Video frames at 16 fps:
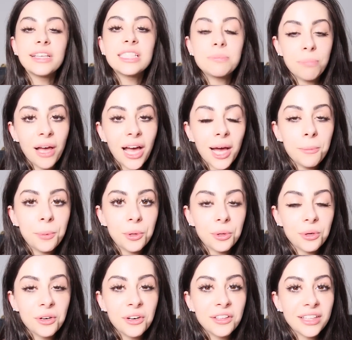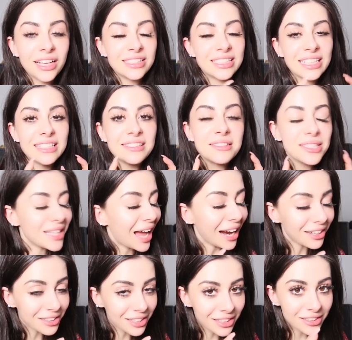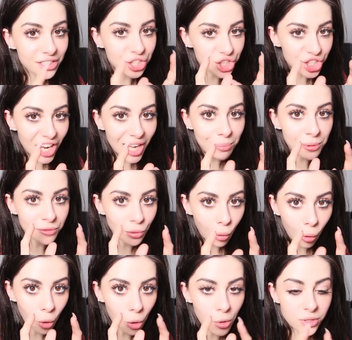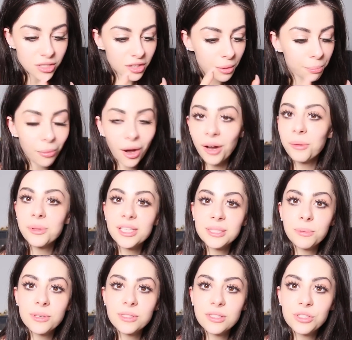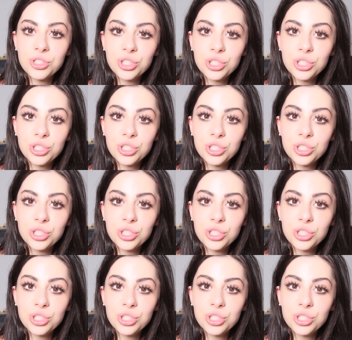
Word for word: This pebble that's exactly the shape of the holes on the bottom of this person's